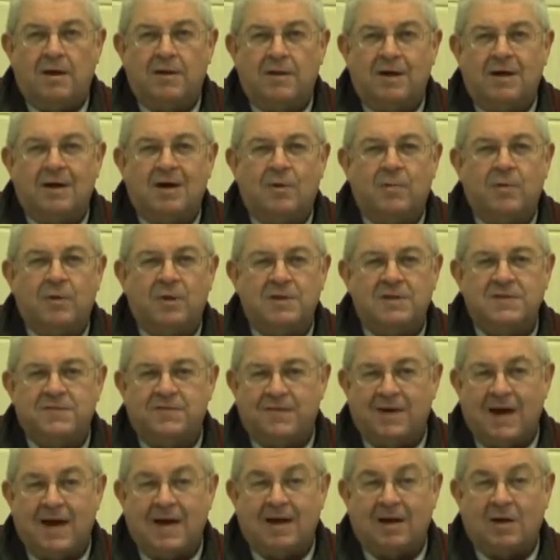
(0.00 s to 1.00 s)
the company's
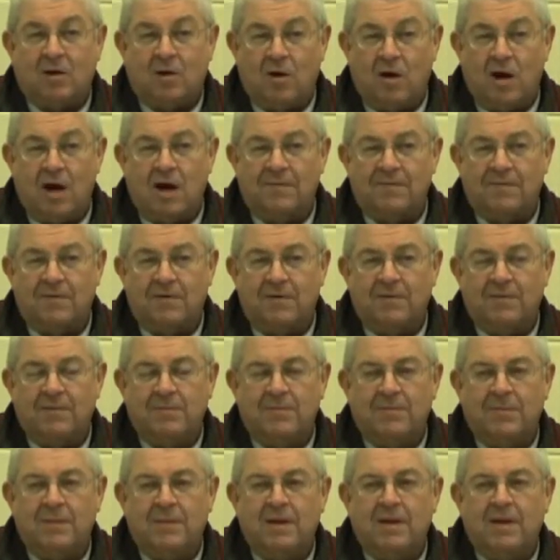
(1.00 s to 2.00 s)
final offer
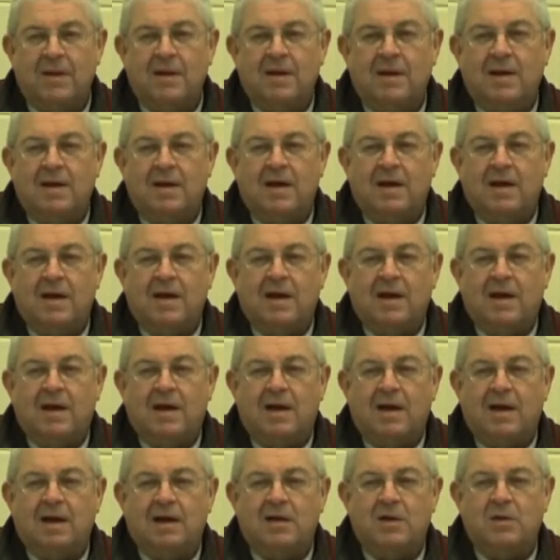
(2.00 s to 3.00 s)

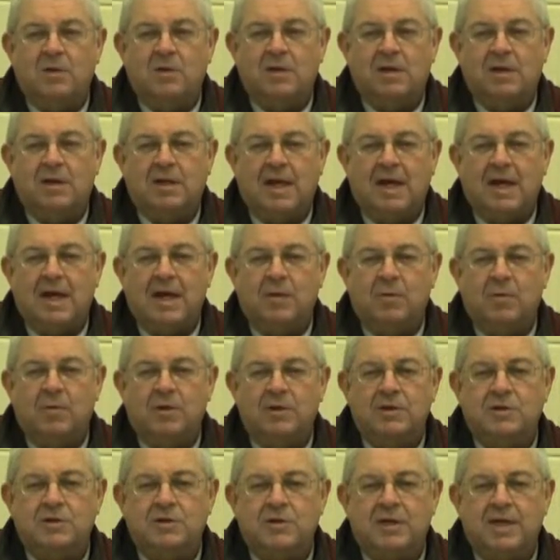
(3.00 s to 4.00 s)
included
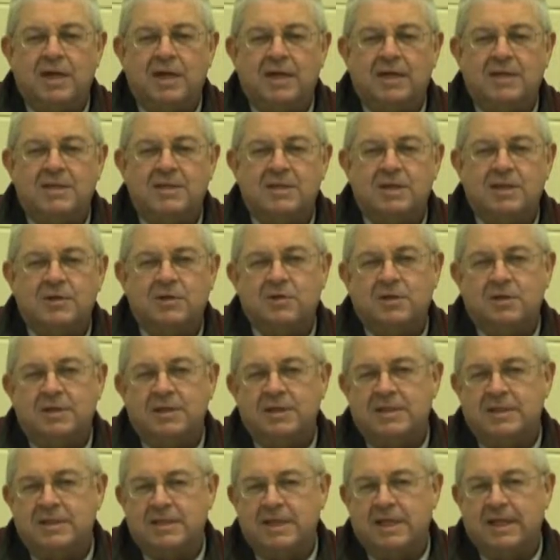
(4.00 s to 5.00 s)
language that
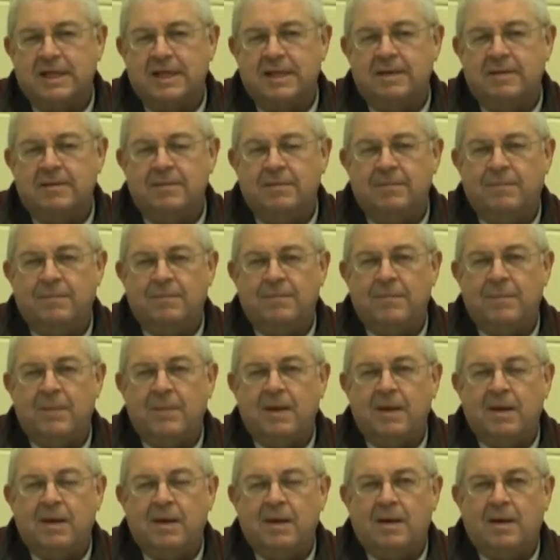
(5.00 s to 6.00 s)
essentially said
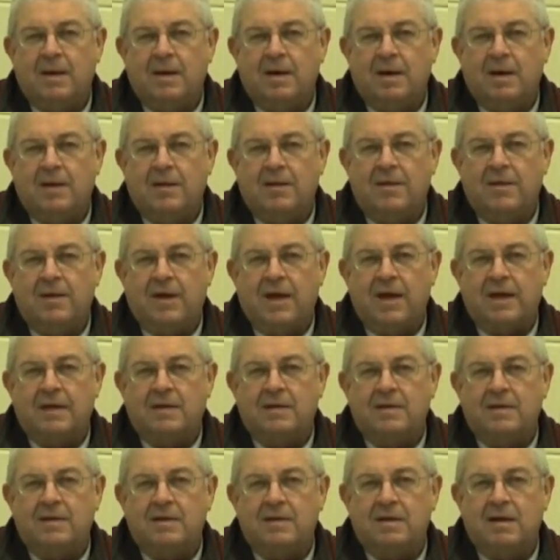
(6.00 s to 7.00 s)

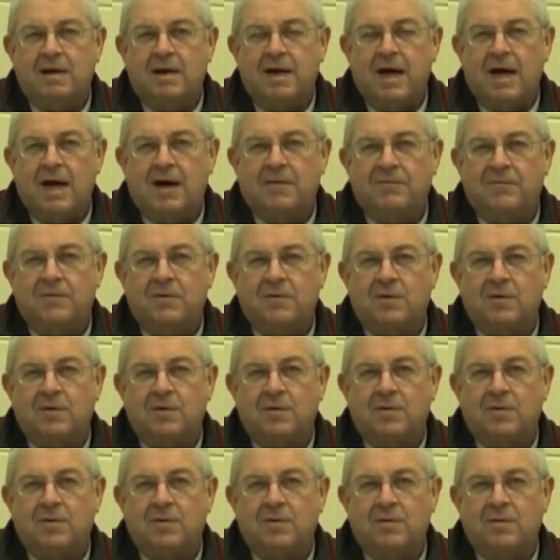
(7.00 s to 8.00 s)
that
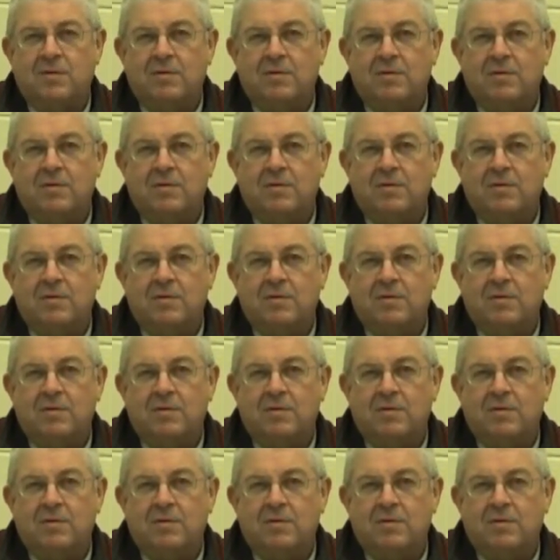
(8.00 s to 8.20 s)
after,